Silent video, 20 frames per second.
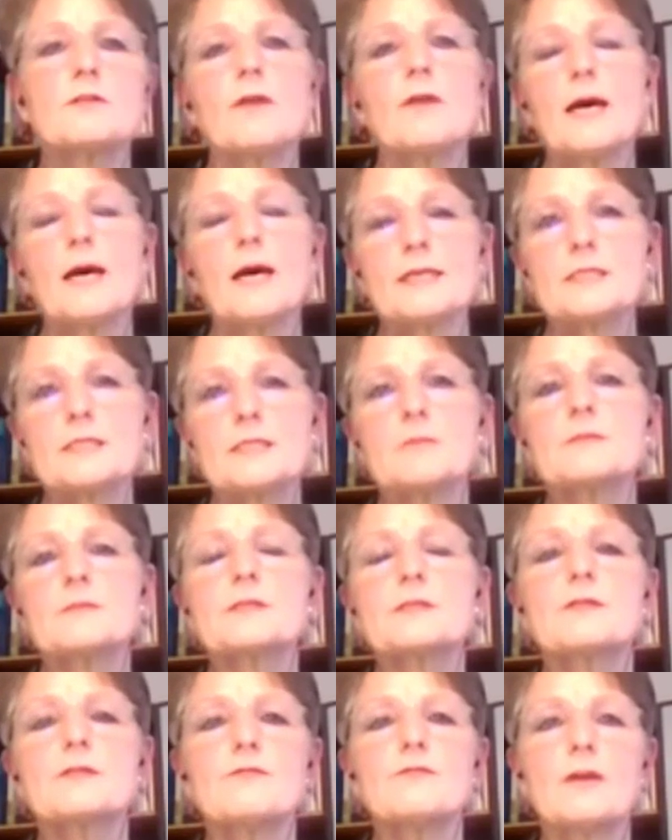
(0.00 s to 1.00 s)
items
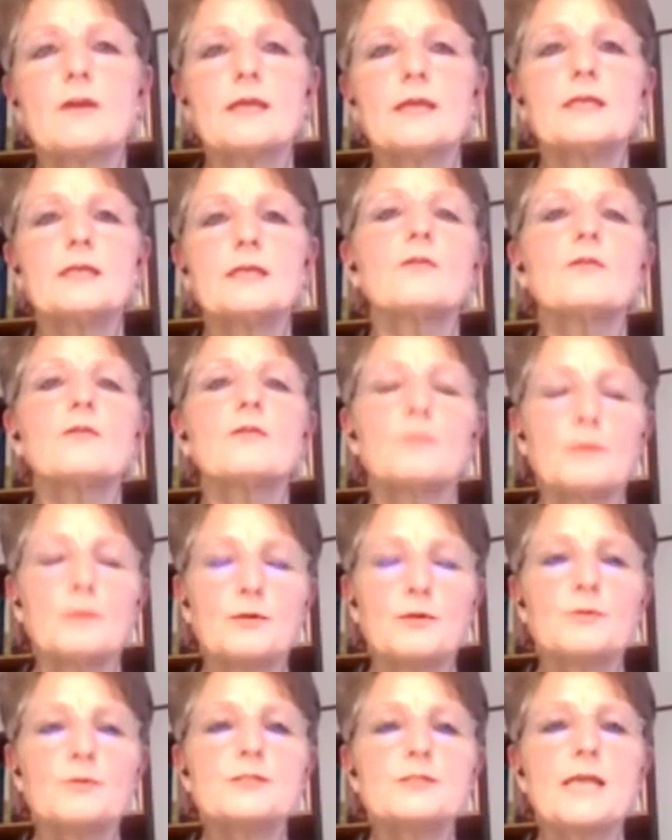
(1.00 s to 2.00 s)
defining, or we
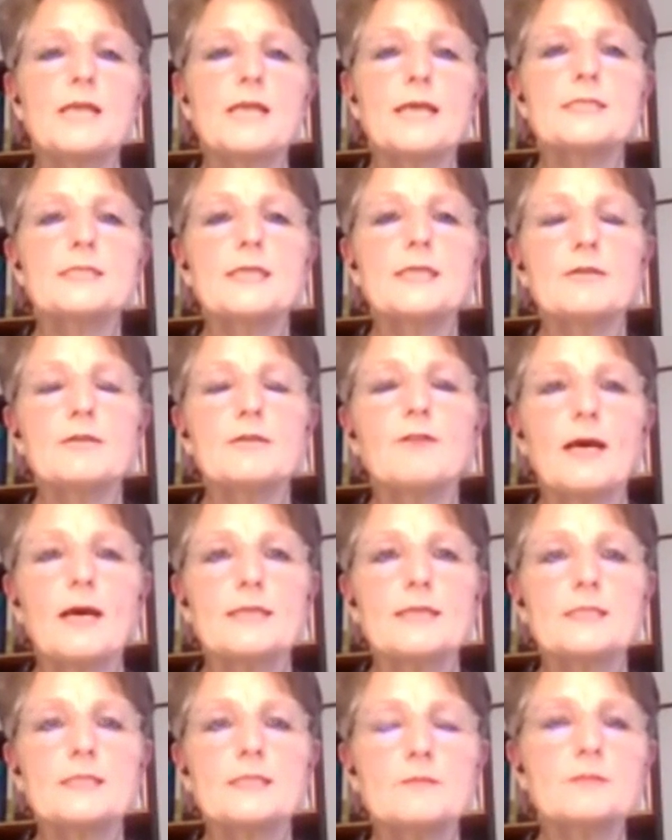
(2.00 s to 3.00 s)
use the ICF
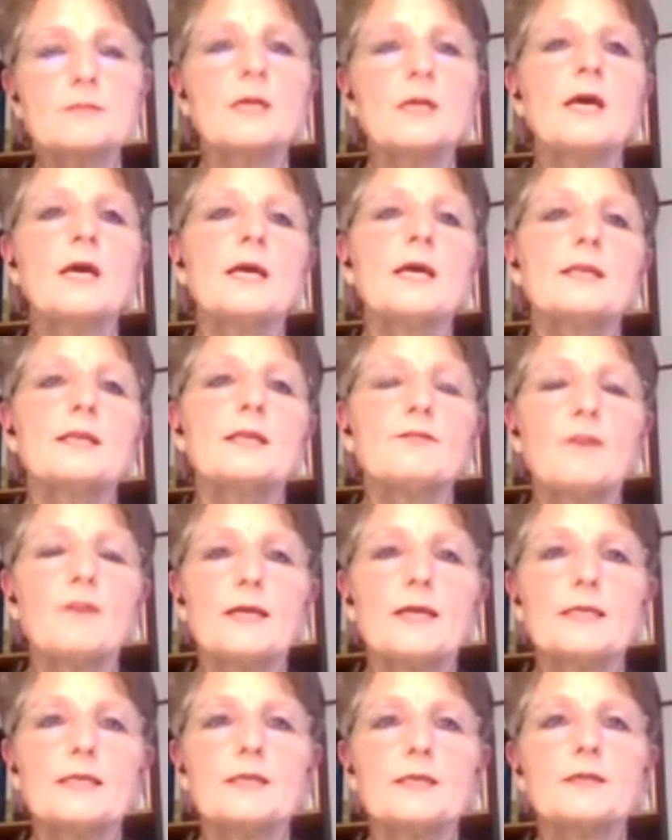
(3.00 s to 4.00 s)
items
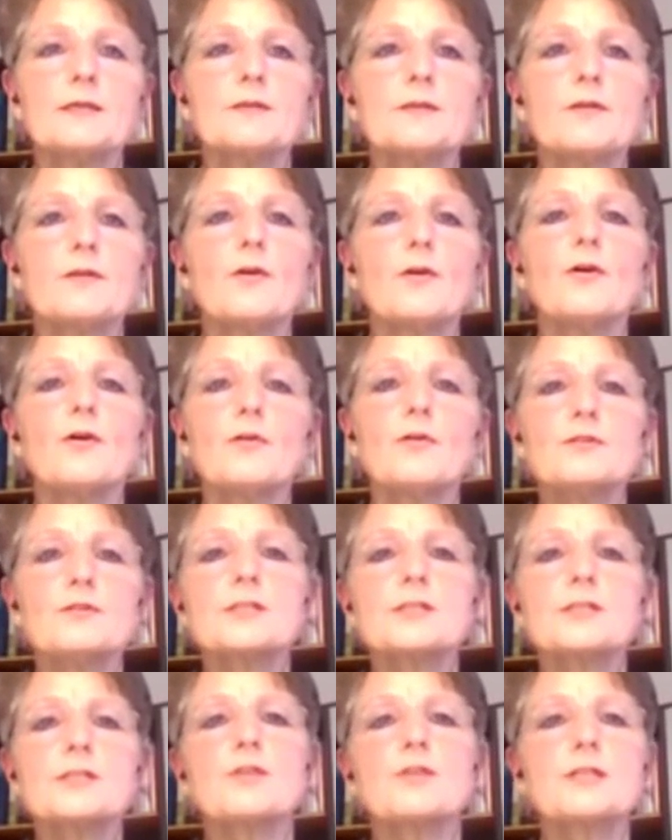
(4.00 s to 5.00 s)
defining the whole
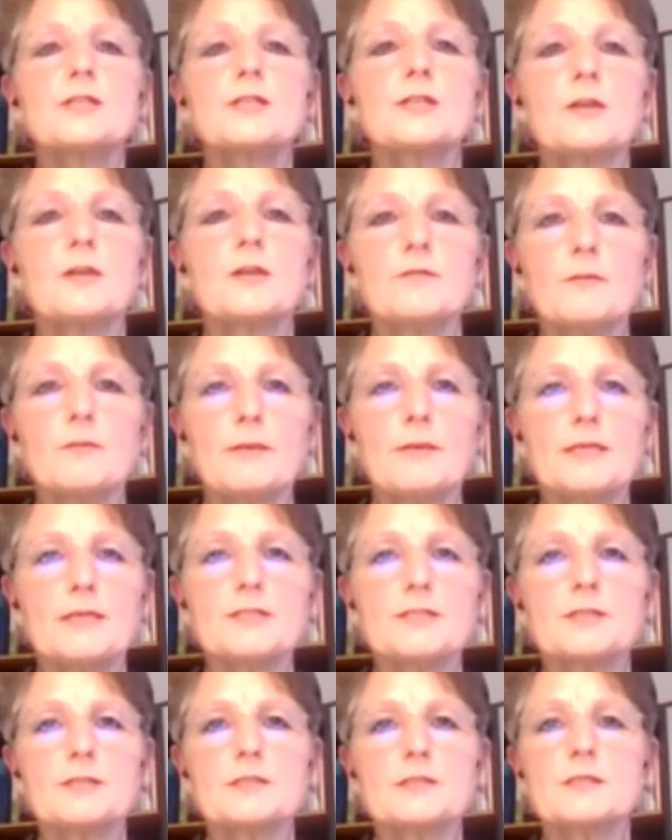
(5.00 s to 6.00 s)
situation of the
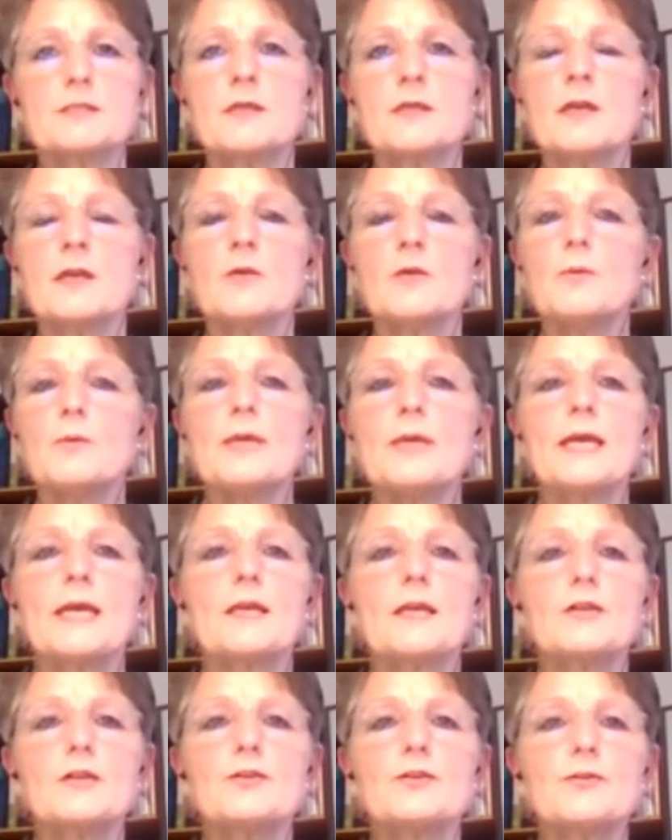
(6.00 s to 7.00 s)
patients, we
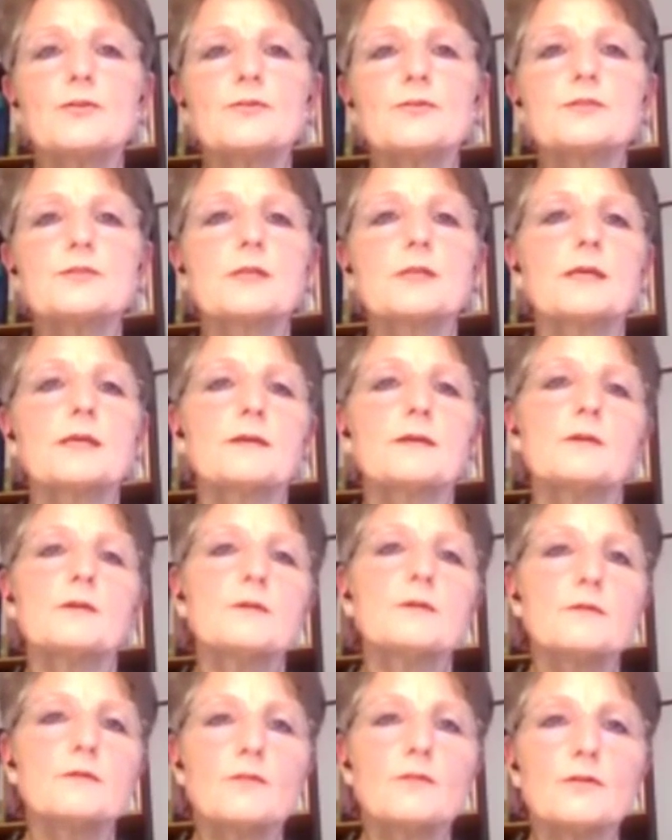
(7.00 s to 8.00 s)
cannot use
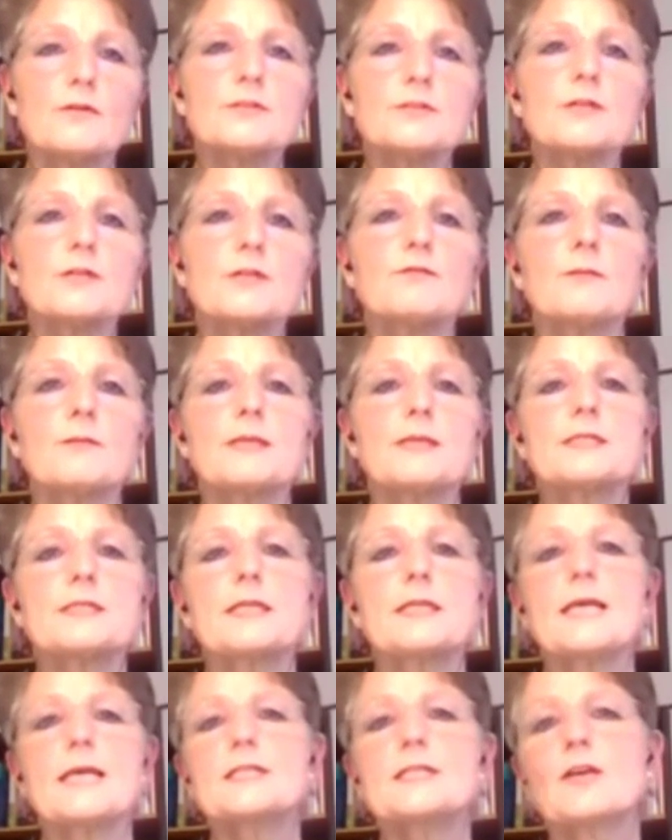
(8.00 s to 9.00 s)
those
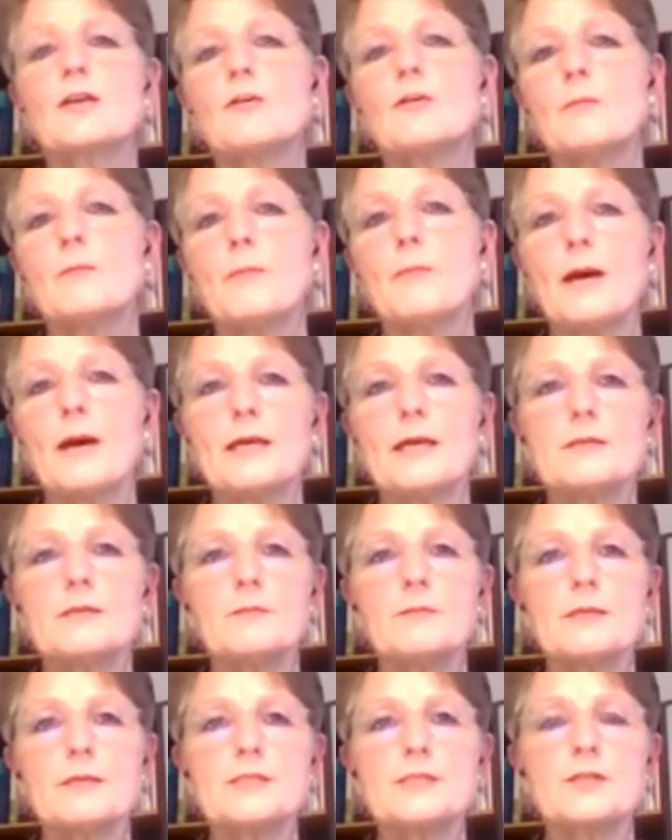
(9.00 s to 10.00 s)
information as a combined
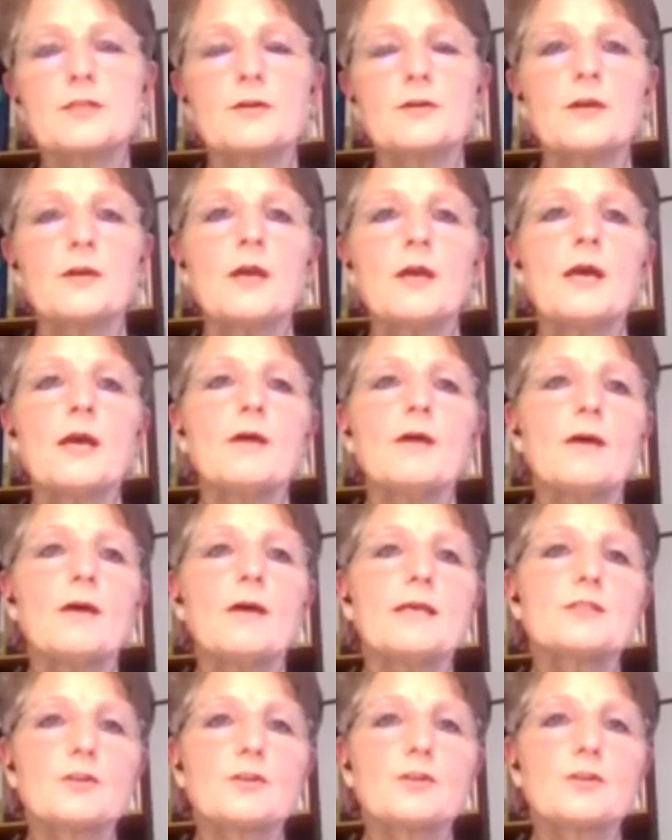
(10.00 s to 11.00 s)
measure
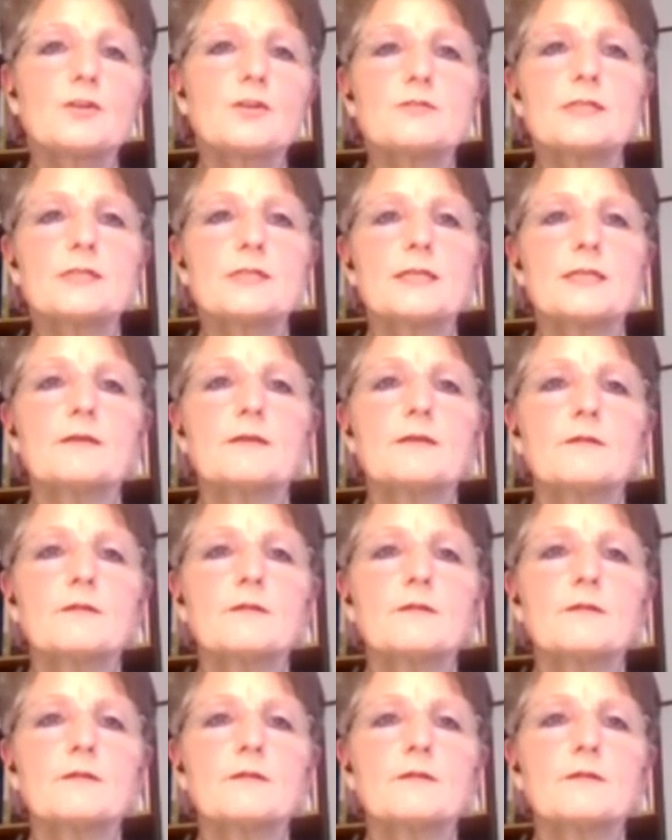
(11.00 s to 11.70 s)
as goal setting.